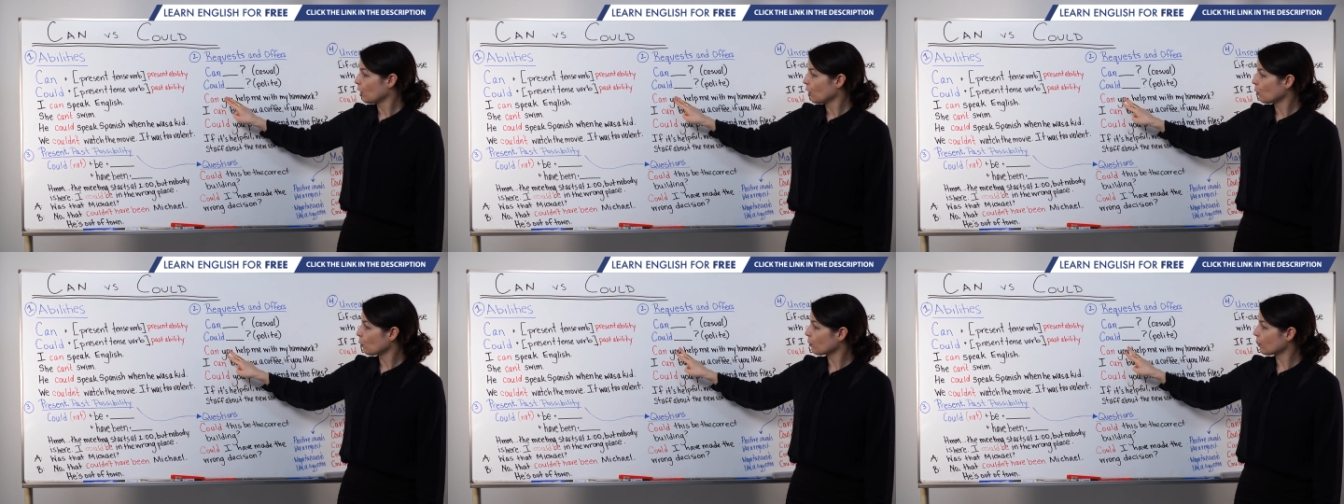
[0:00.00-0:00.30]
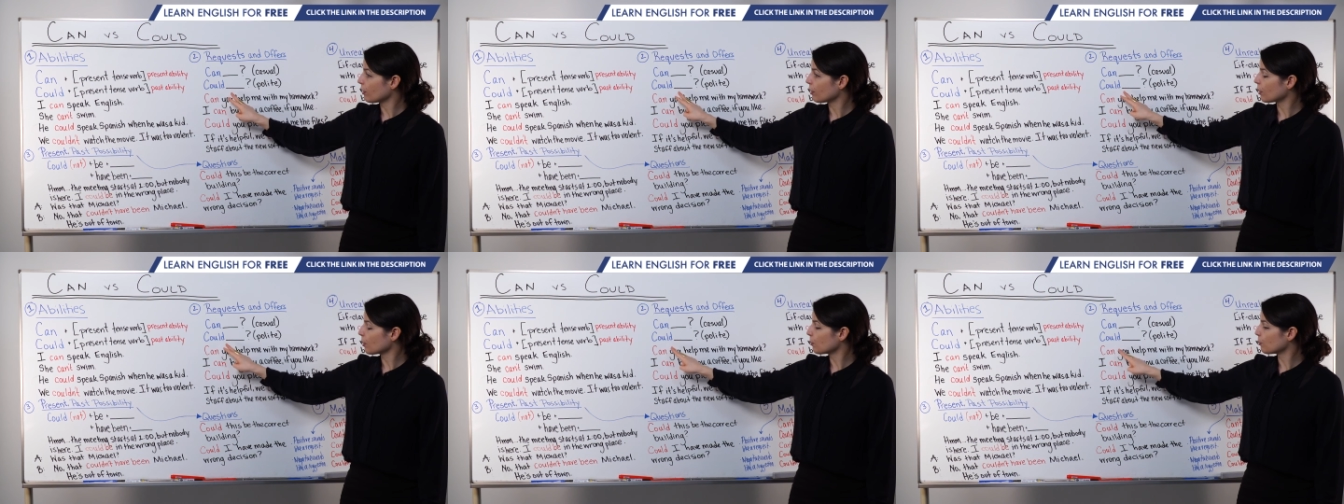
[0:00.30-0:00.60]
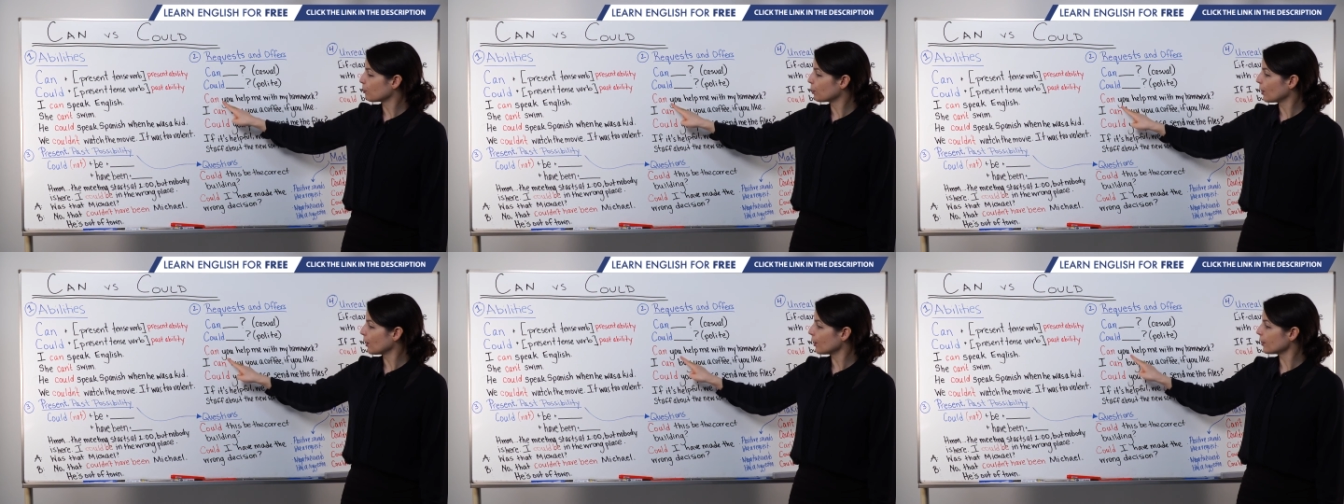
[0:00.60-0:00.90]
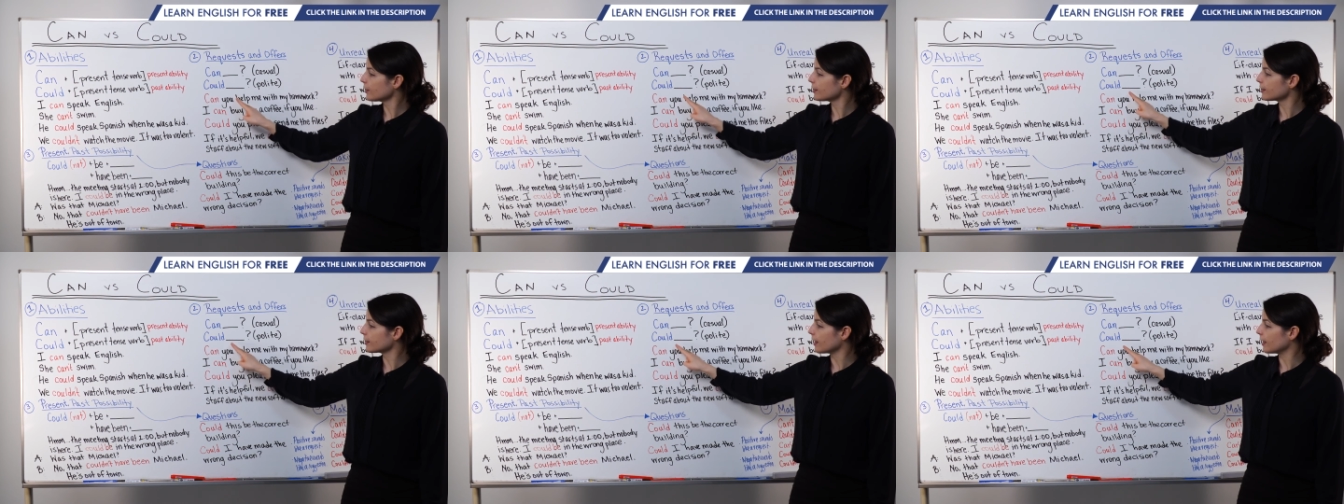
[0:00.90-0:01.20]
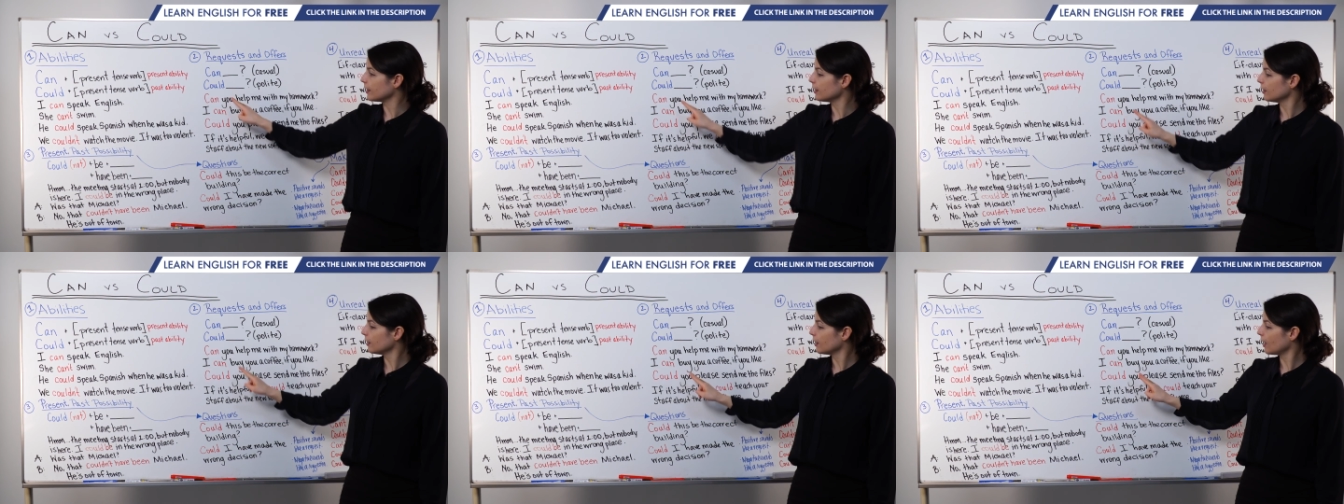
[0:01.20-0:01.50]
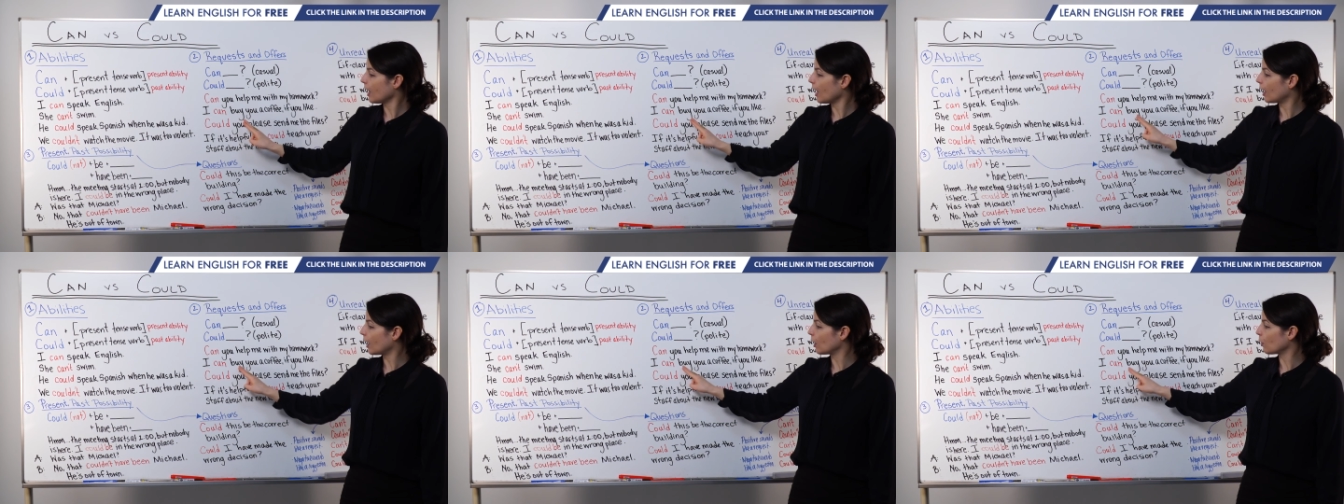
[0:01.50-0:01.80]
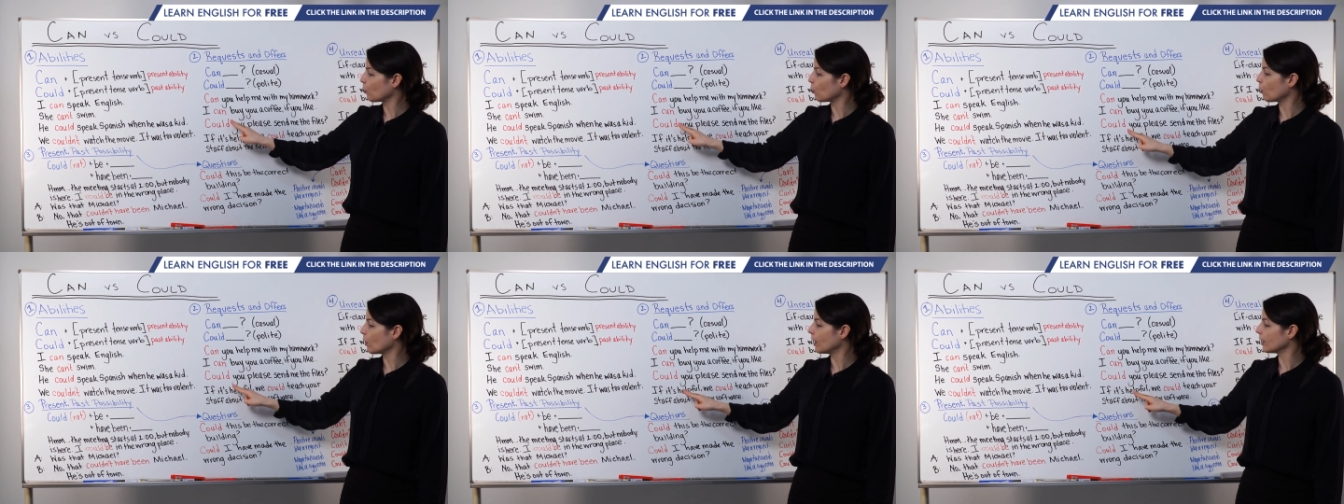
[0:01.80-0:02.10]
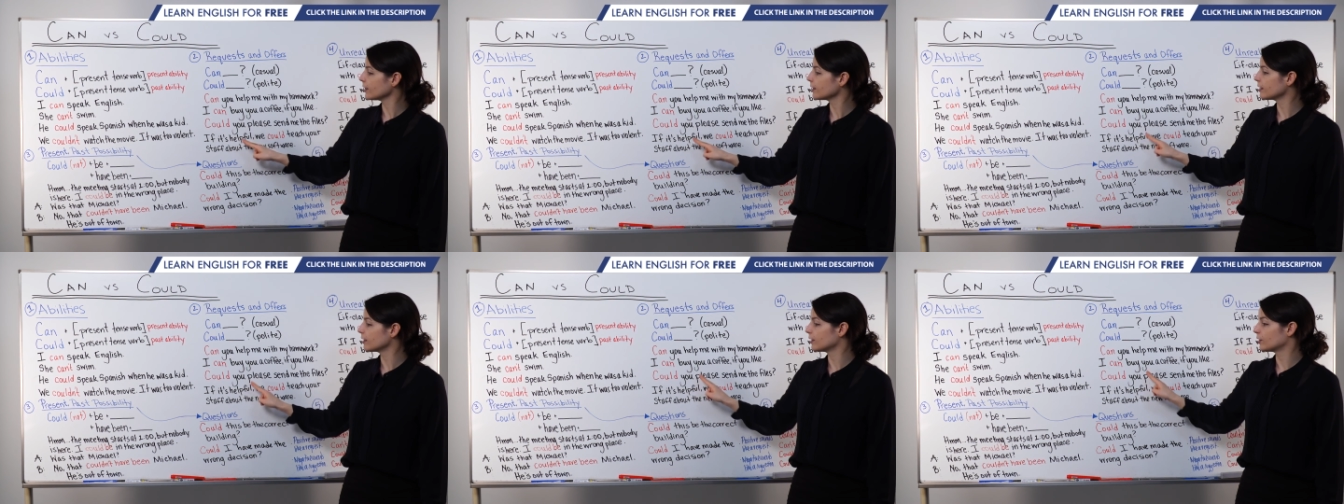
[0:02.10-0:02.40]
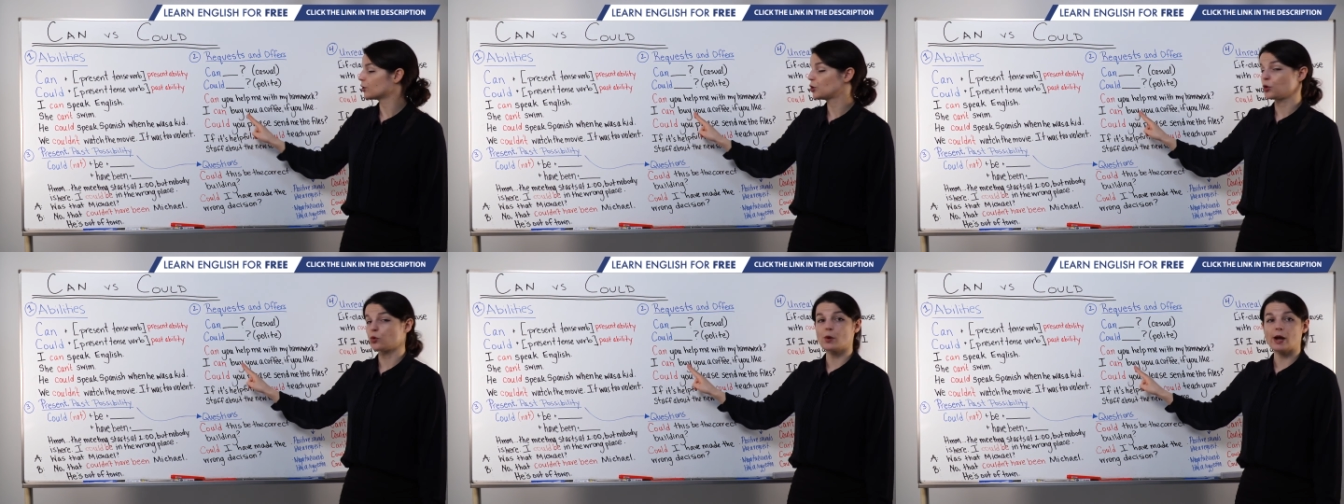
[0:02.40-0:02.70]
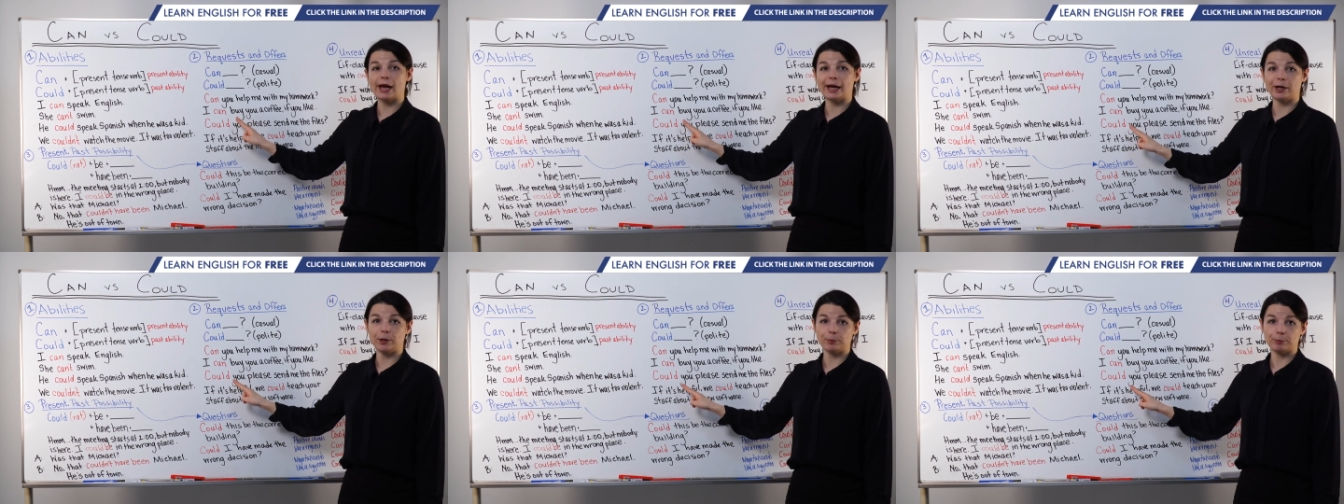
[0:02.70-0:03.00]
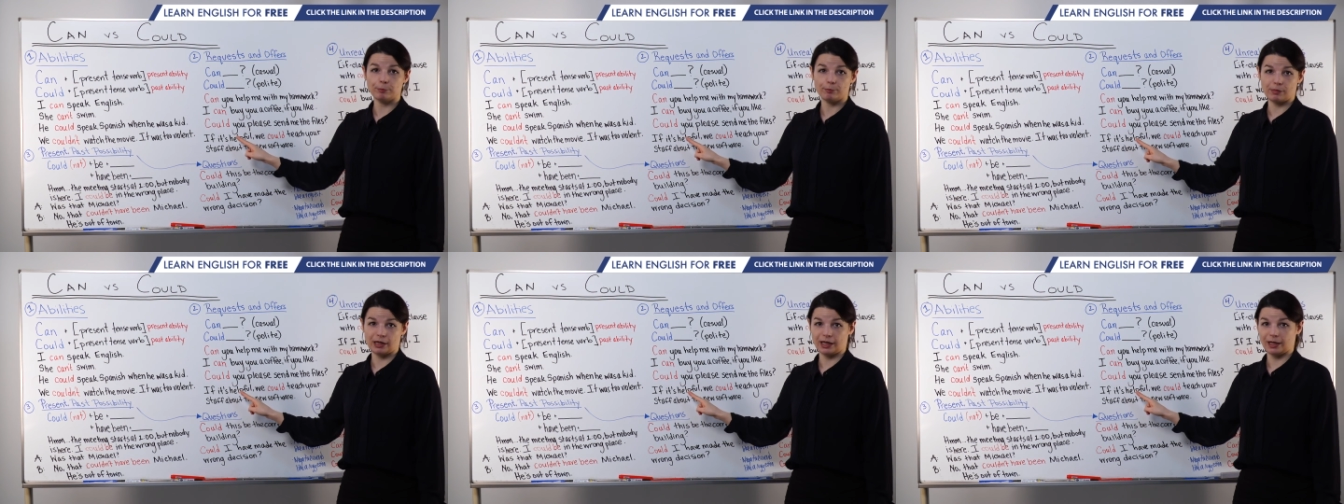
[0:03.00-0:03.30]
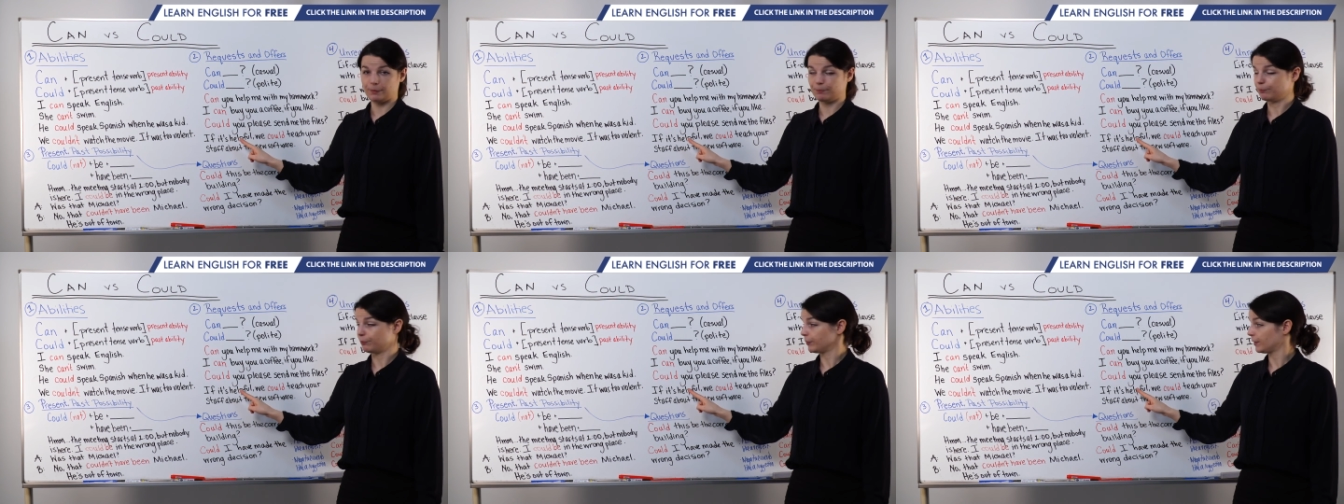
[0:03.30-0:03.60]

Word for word: with the person I want to help me.